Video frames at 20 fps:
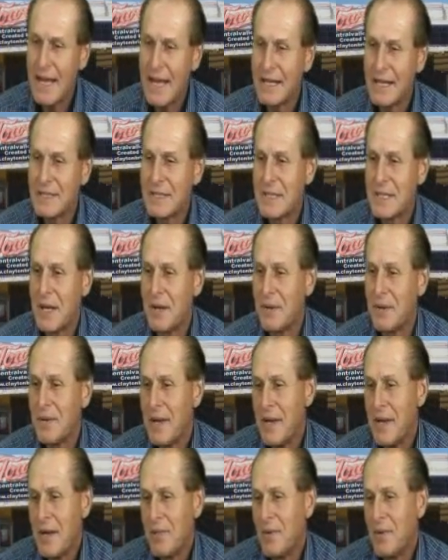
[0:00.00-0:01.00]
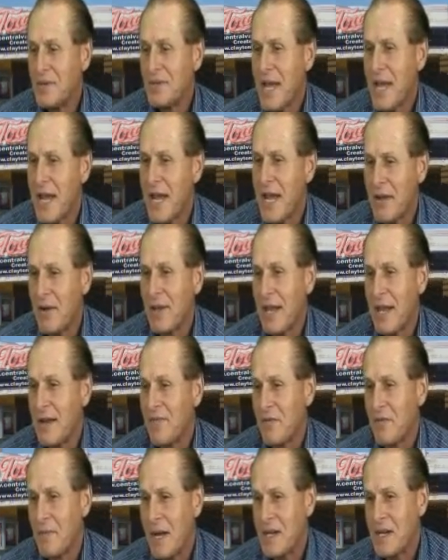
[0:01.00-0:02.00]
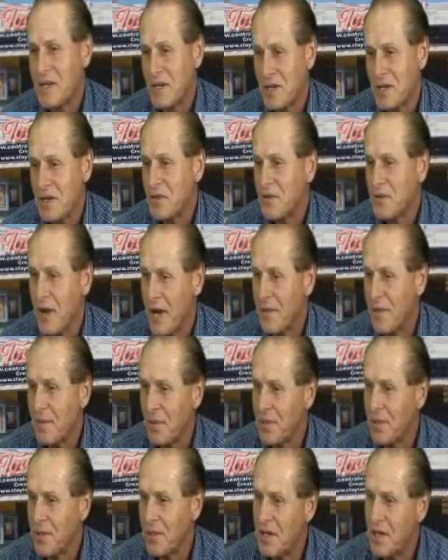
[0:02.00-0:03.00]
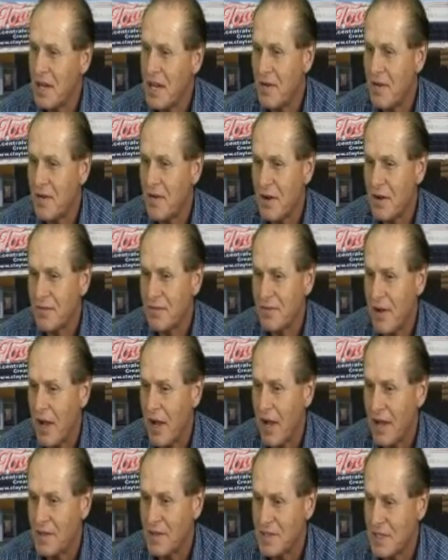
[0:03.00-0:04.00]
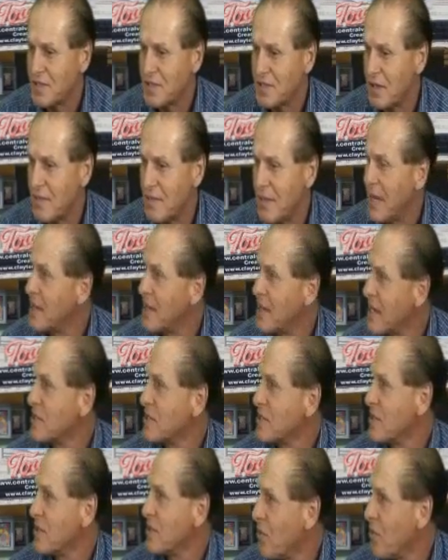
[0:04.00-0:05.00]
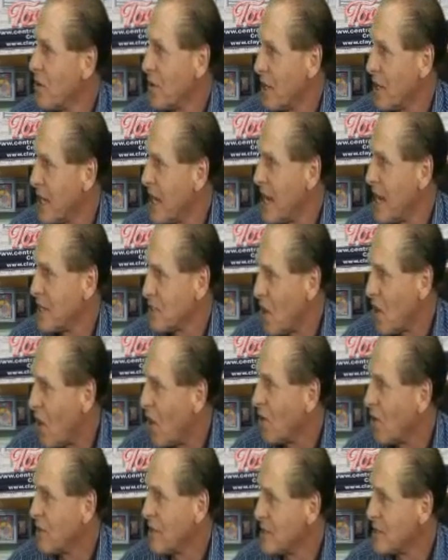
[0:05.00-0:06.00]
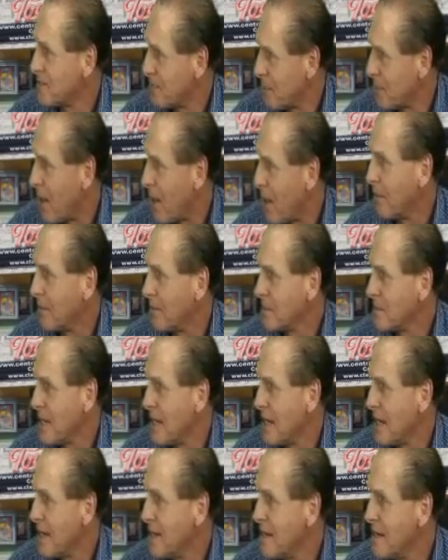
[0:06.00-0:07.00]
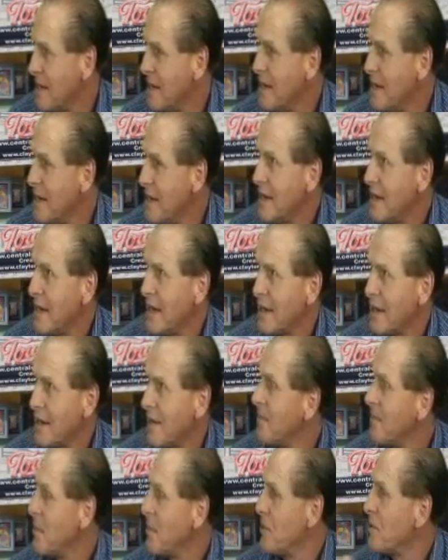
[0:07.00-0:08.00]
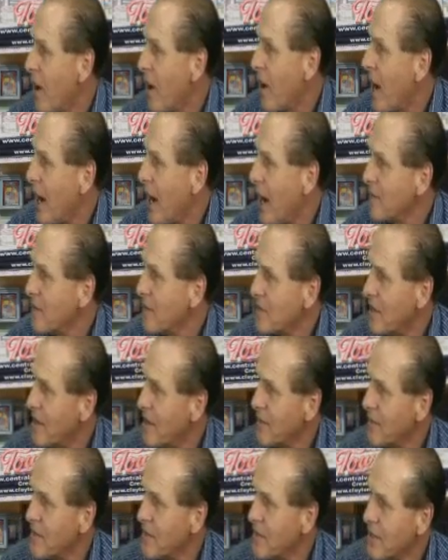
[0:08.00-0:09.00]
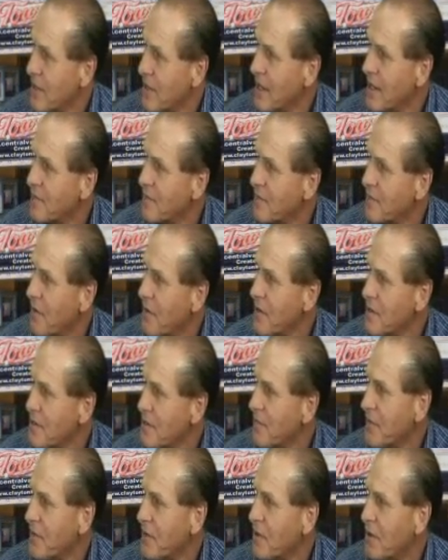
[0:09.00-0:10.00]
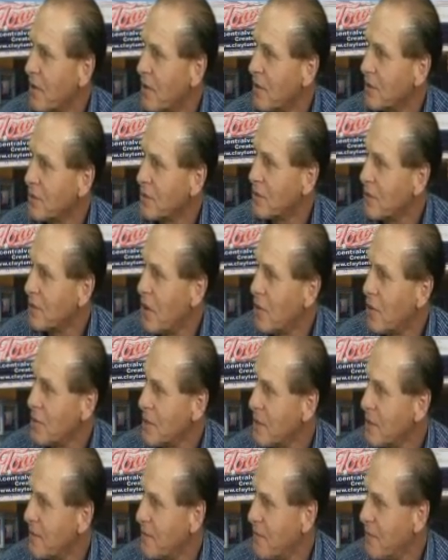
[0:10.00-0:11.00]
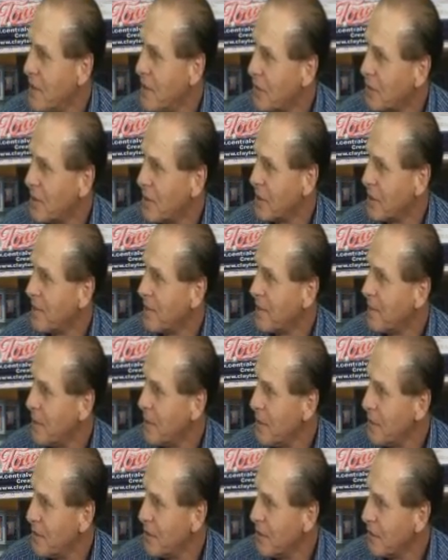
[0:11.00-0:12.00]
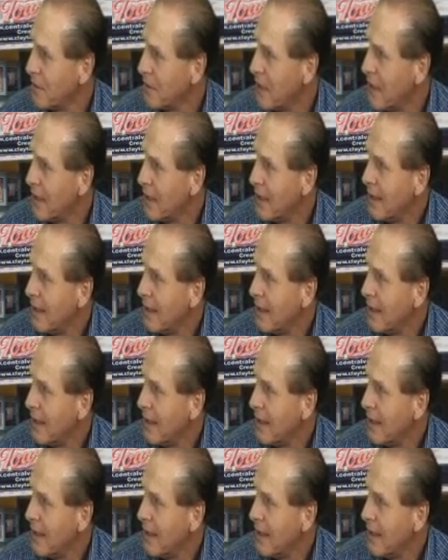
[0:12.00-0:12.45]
And so when you take all that information and you try to put it in the E-Verify system, it doesn't work. It has all these problems and computerized and everything, and it's very difficult to go to the field with a computer